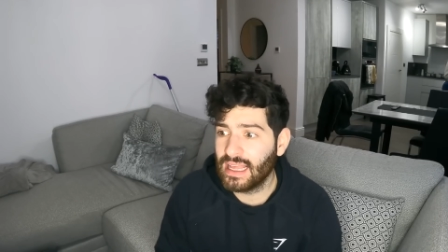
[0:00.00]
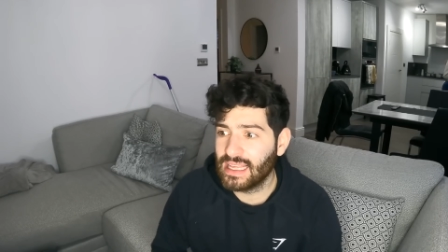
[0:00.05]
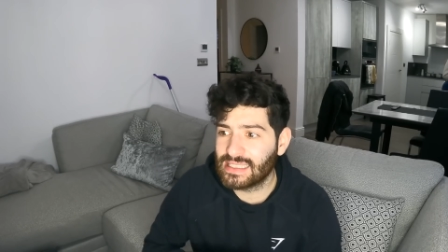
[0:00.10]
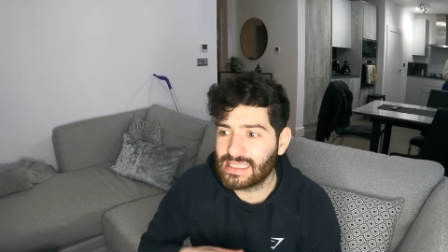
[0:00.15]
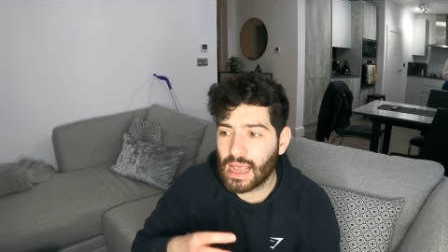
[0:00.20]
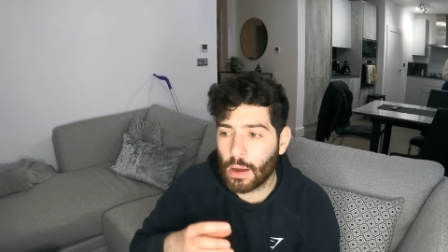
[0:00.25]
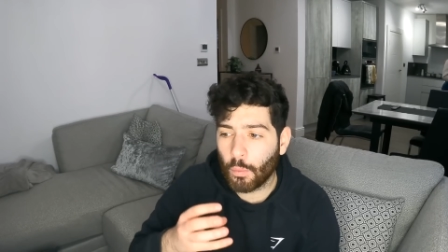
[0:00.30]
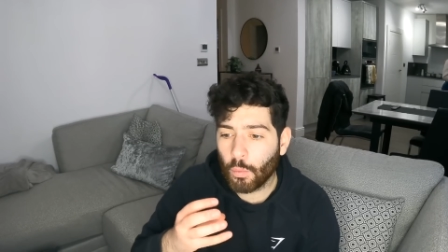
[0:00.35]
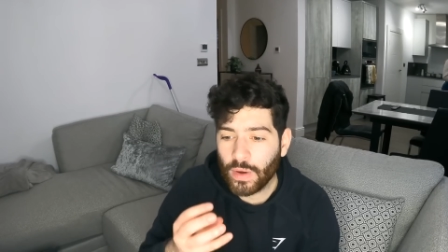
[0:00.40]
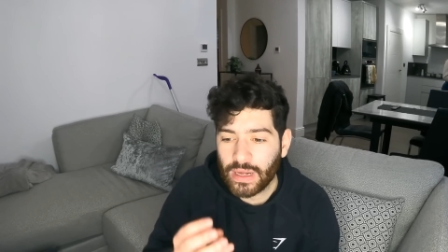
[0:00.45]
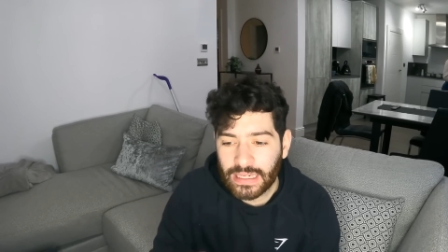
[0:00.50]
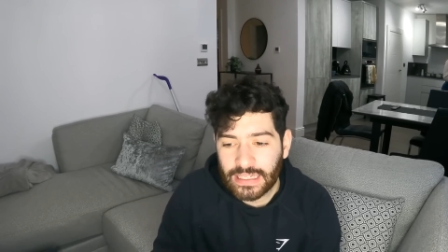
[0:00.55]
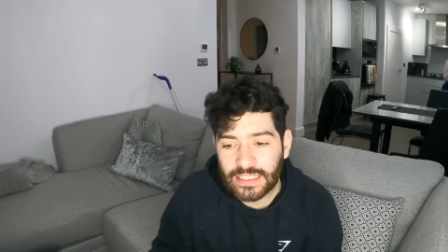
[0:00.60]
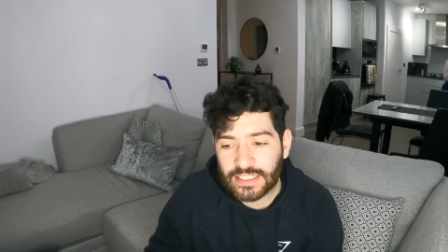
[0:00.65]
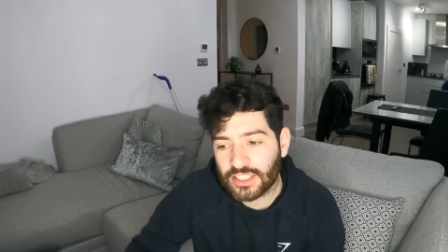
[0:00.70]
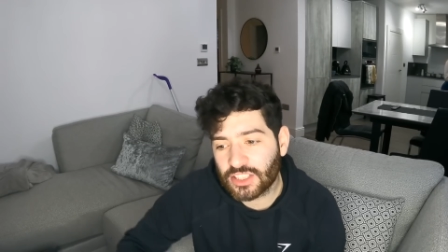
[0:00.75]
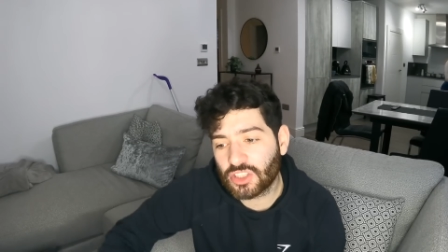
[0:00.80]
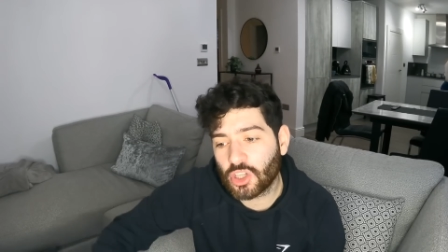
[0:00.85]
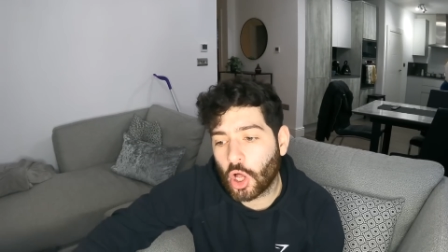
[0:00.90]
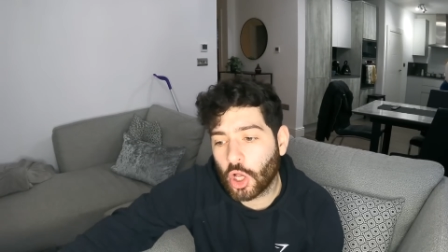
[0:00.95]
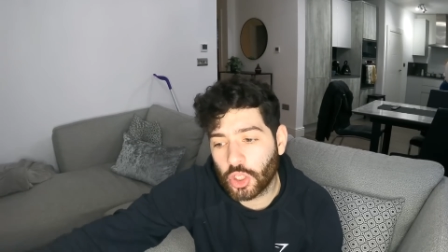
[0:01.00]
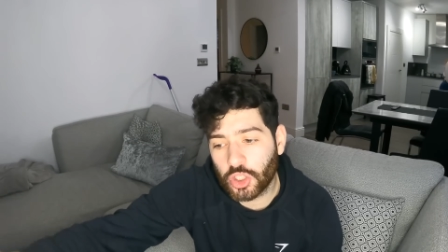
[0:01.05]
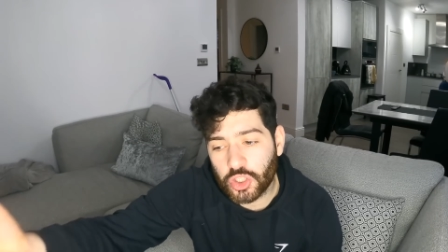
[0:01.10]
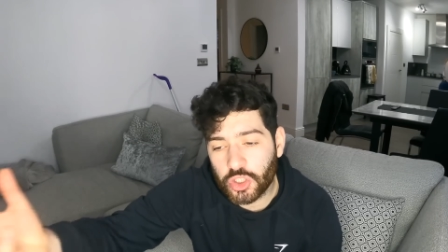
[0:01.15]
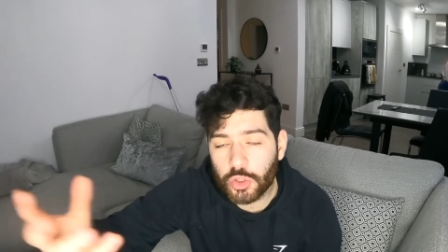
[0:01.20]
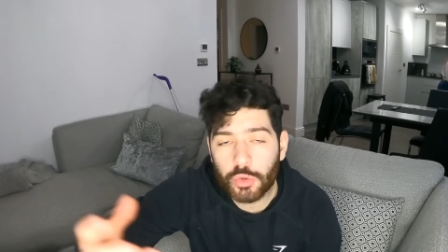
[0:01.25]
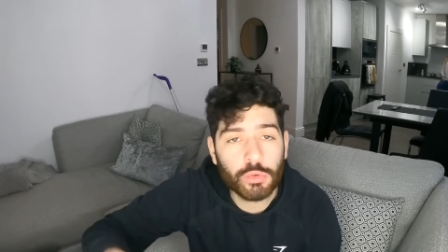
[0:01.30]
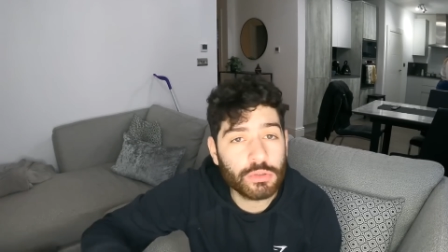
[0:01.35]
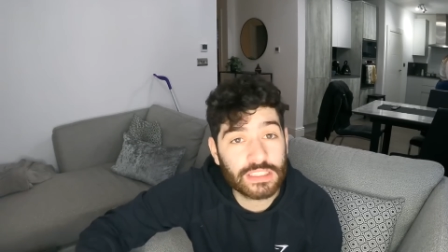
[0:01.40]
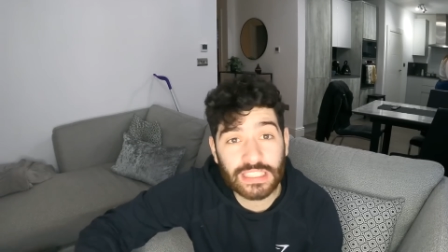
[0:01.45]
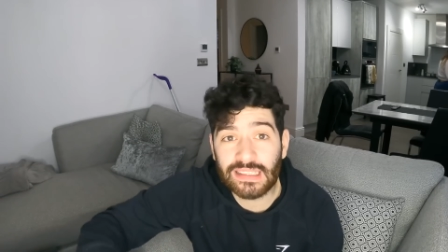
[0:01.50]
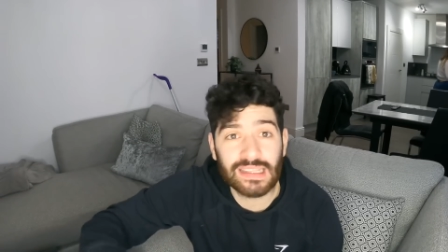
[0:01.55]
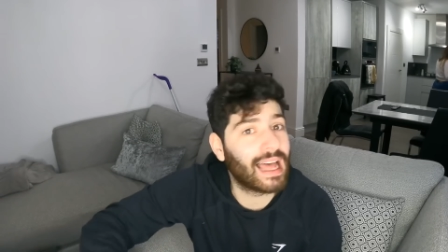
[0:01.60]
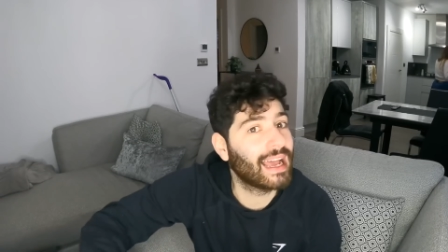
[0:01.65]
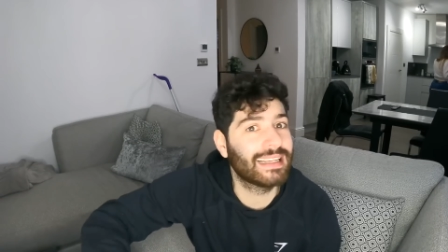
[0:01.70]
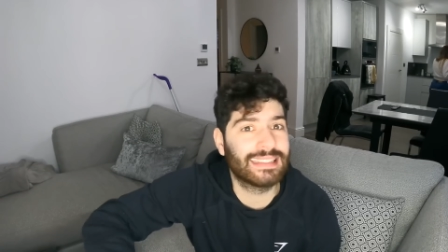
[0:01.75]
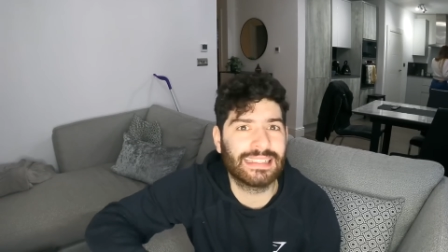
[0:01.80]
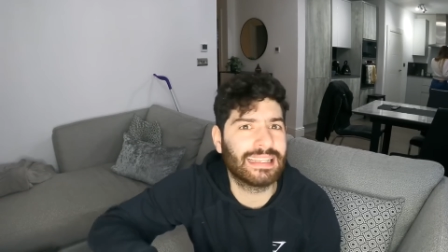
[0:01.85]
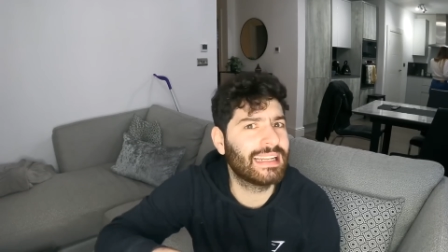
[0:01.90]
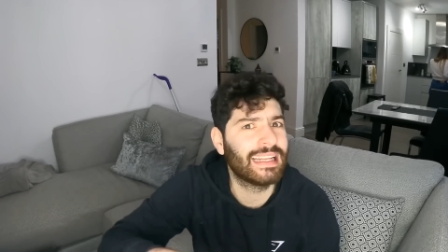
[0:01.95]
is that we need to start
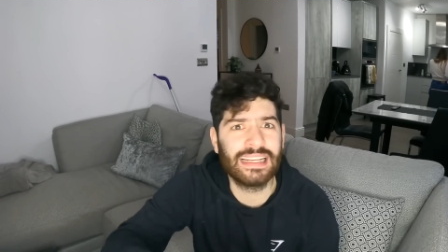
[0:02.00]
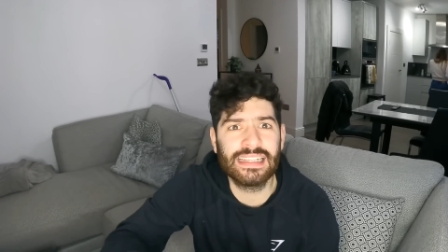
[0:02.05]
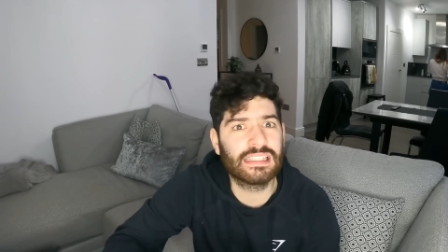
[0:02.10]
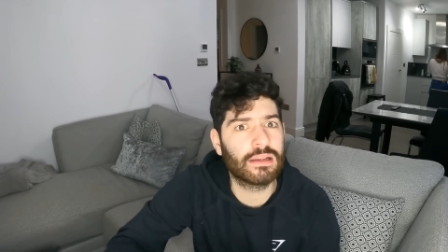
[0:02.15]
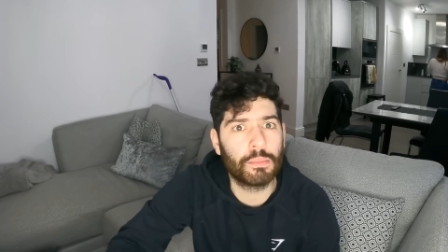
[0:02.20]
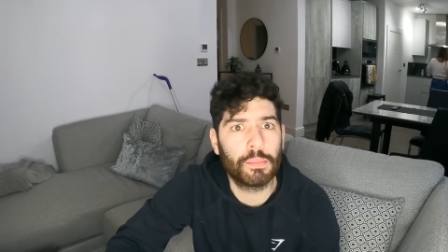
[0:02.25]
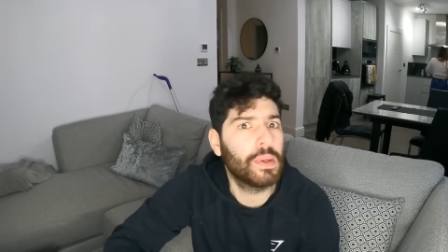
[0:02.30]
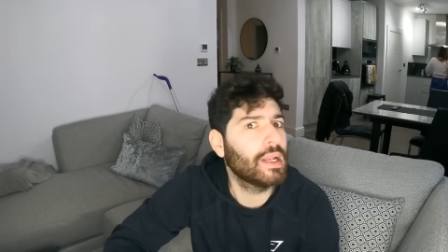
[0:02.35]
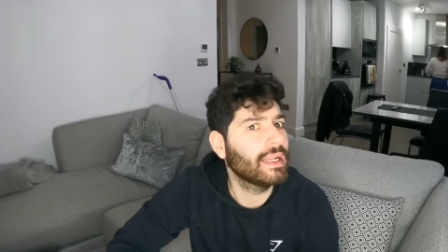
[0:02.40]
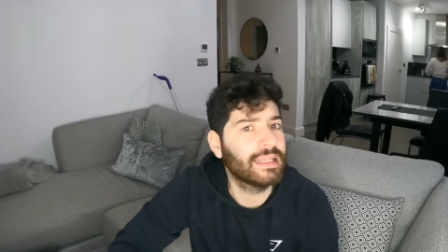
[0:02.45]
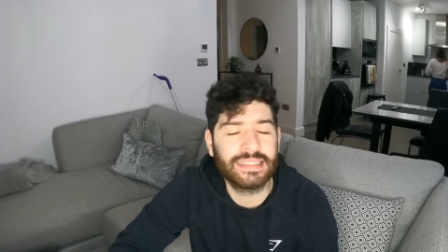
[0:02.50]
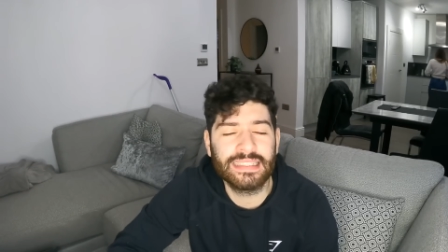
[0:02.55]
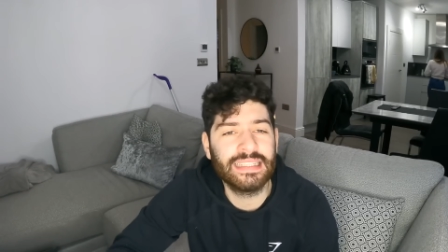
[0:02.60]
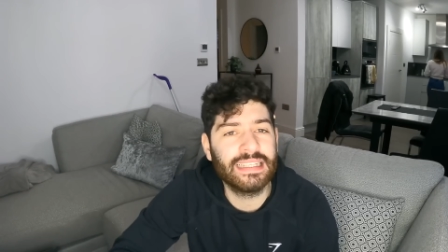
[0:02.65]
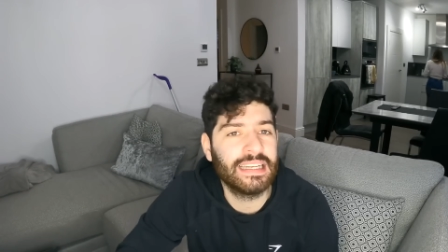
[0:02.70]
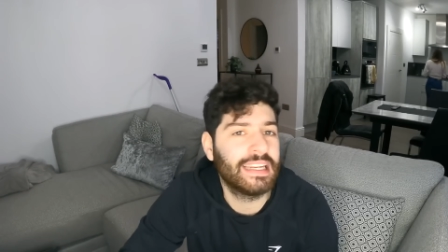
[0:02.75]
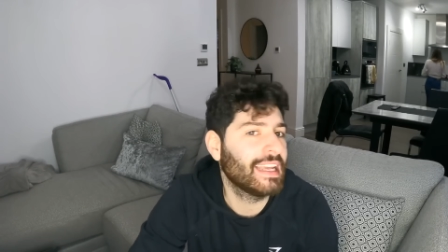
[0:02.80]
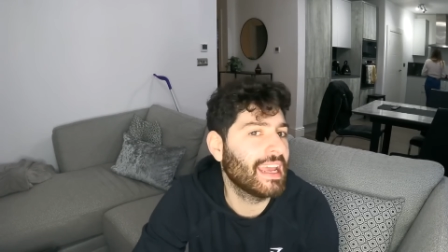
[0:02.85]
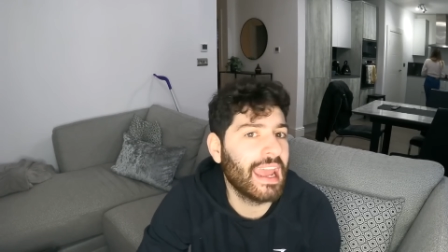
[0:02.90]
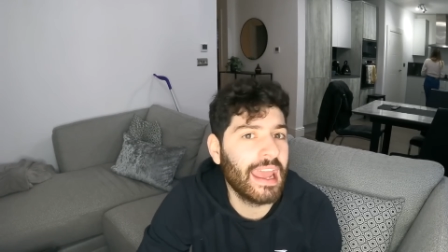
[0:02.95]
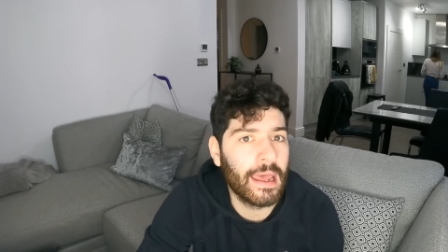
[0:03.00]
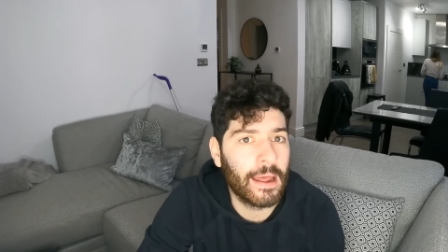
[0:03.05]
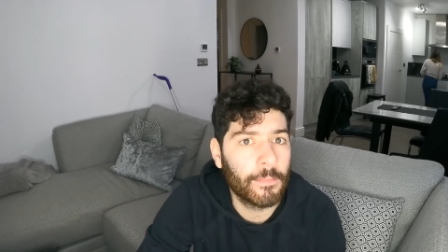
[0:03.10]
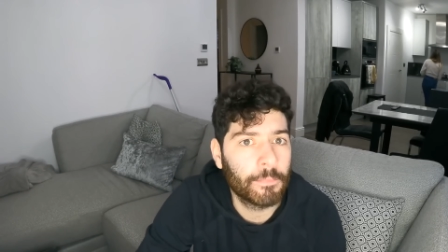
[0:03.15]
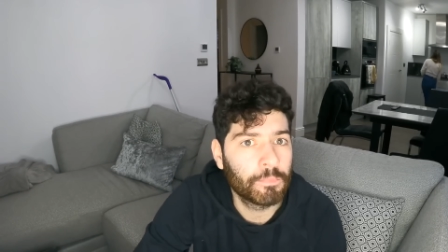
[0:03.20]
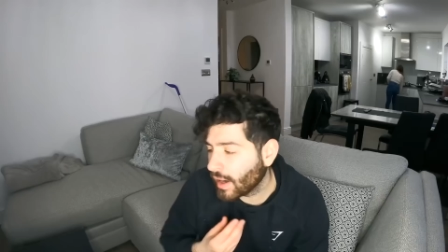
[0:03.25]
utilizing his ability in the air.